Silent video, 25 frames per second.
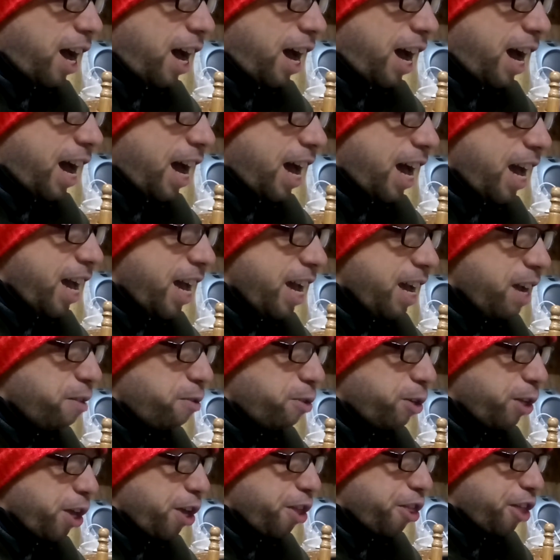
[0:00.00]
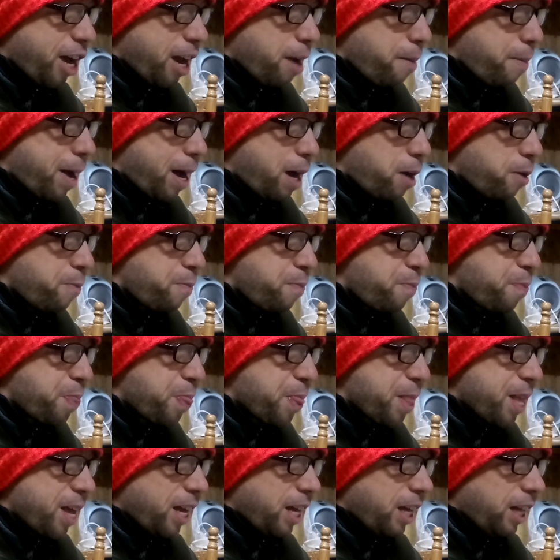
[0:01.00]
I really thought about
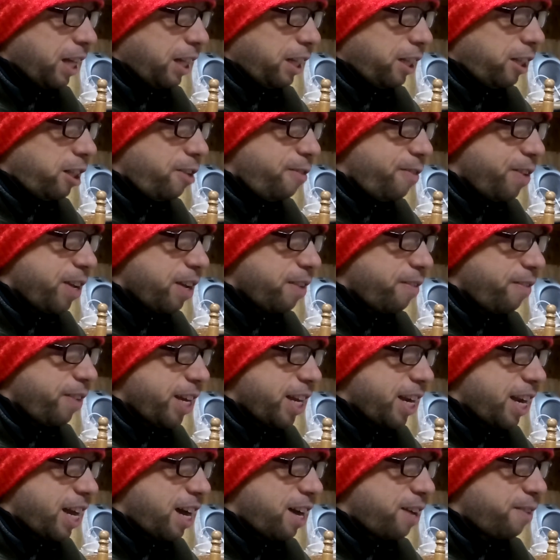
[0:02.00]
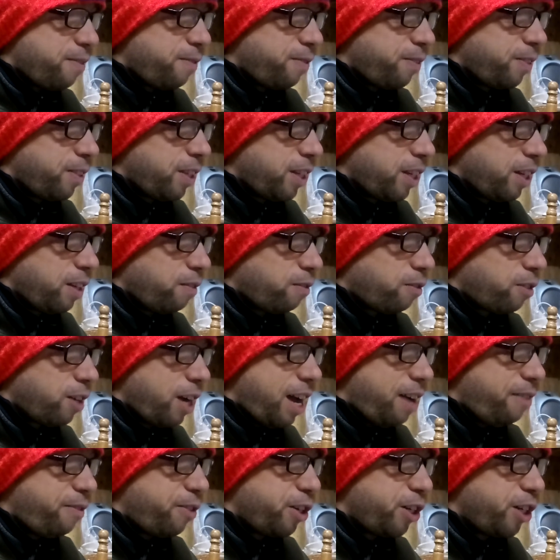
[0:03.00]
living in Vietnam
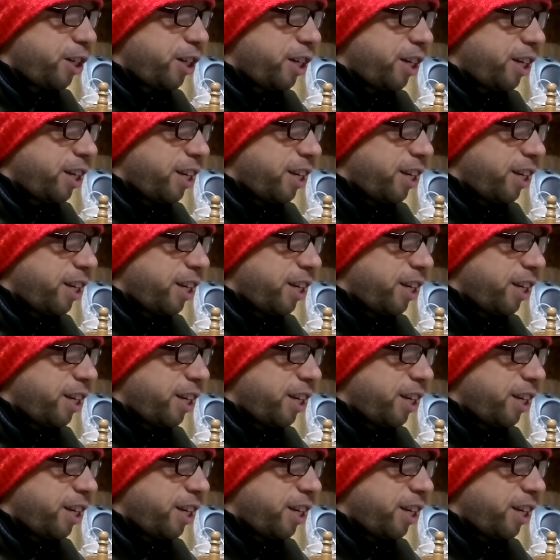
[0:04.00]
forever,